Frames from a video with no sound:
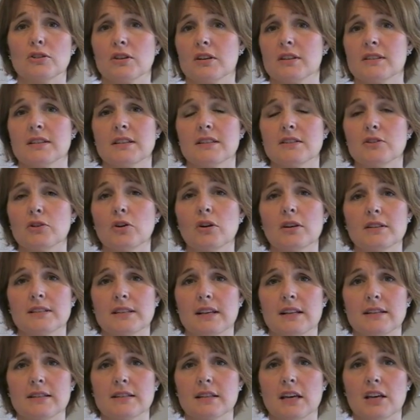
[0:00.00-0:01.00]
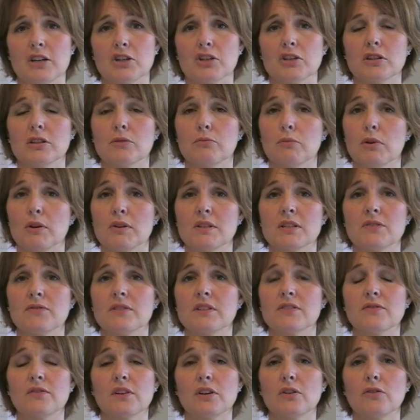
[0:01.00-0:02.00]
because it's not a sensation that most of
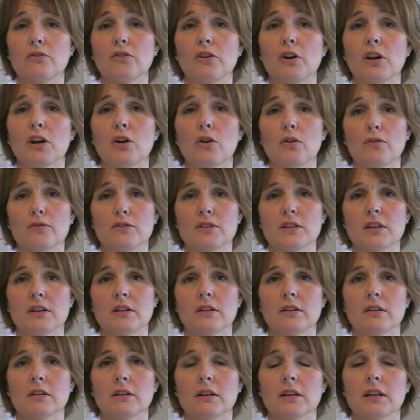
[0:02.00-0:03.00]
us feel very often.